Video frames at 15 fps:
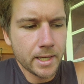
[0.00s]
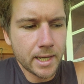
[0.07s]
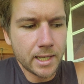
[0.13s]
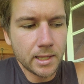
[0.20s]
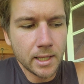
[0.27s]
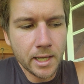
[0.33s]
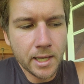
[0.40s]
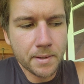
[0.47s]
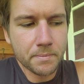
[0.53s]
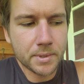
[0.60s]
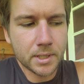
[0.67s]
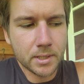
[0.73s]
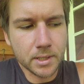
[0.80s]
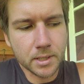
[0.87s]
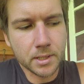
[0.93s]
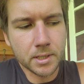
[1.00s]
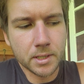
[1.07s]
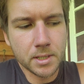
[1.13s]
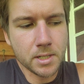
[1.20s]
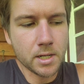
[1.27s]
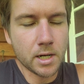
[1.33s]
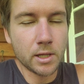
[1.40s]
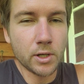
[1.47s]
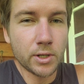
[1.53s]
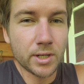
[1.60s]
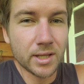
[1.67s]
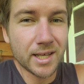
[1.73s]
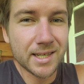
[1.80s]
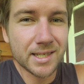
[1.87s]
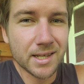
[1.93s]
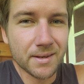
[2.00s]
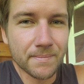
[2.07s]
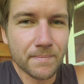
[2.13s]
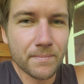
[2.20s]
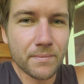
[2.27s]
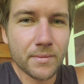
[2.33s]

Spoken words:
Headlamps, I learned a lesson